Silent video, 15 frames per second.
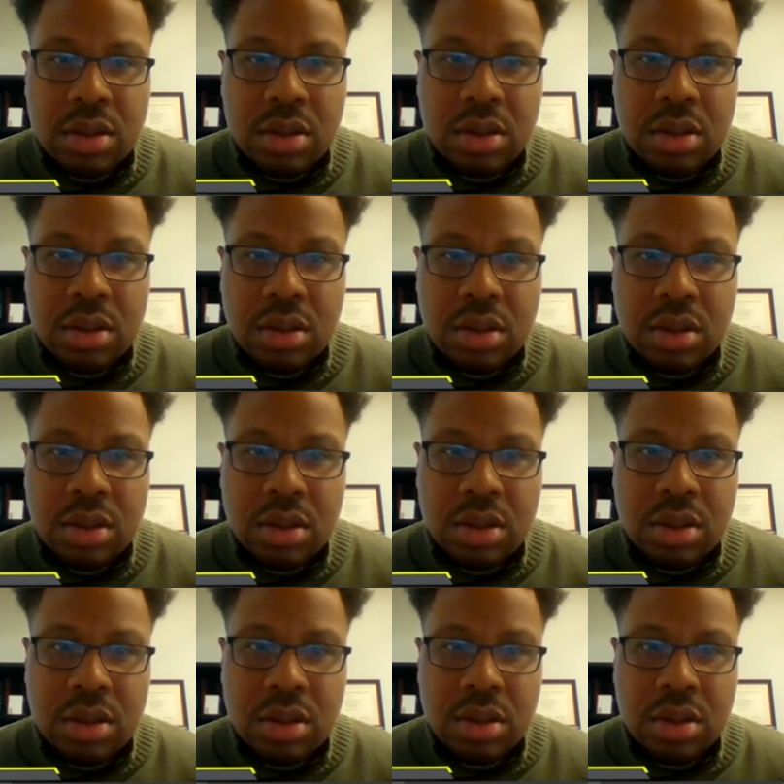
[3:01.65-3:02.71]

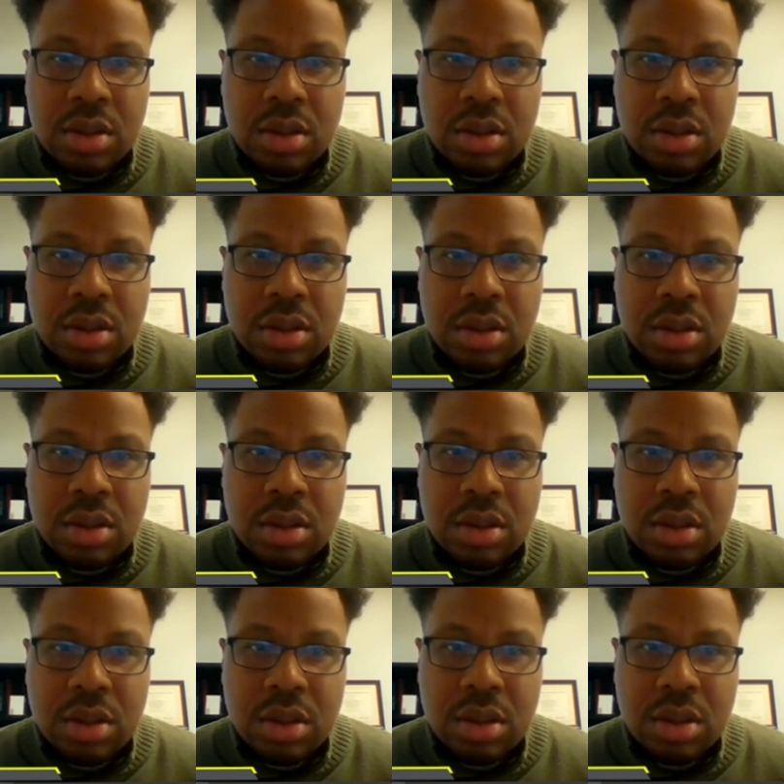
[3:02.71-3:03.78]

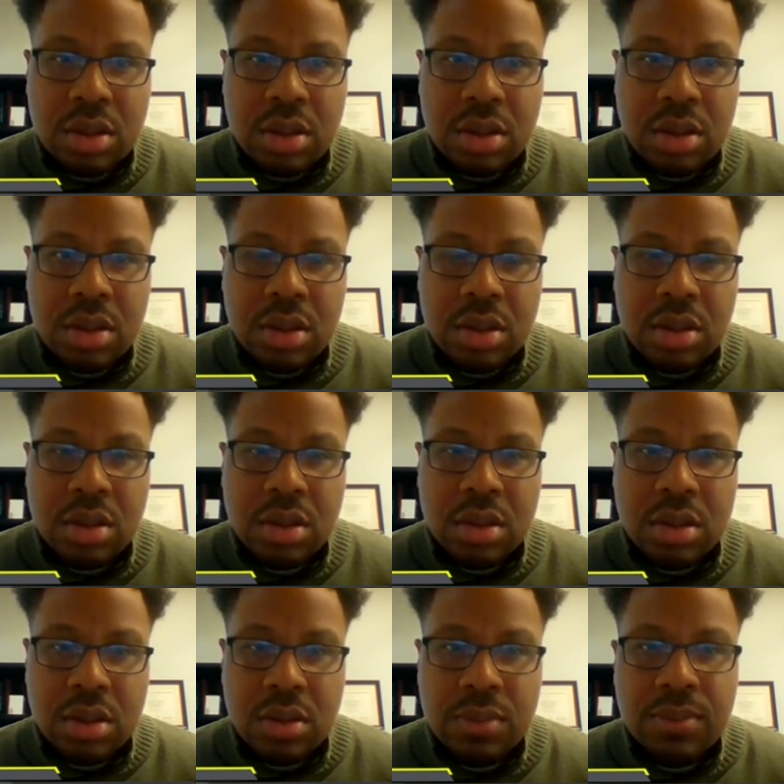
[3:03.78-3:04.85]

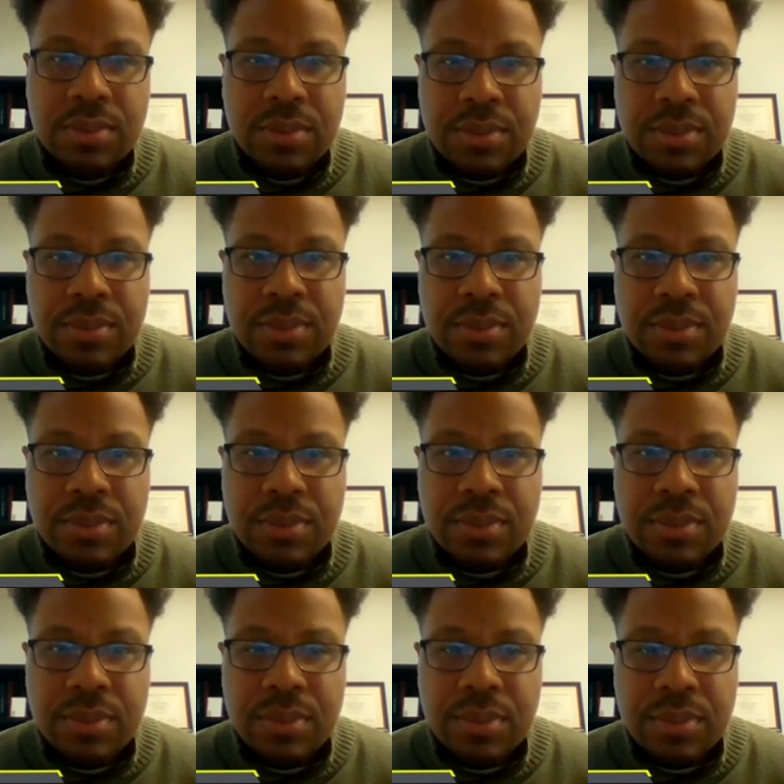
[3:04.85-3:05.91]

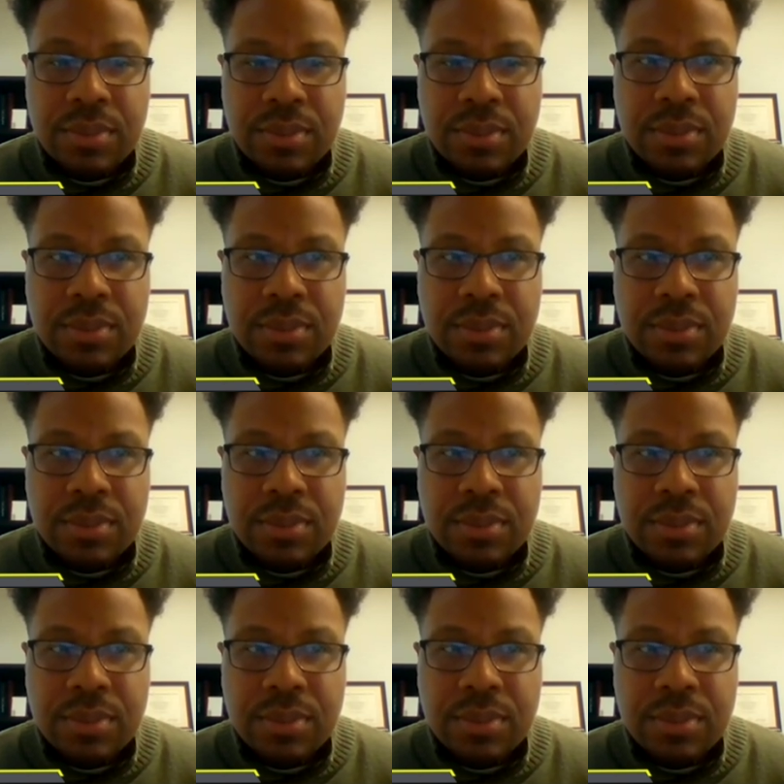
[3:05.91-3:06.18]
(silent)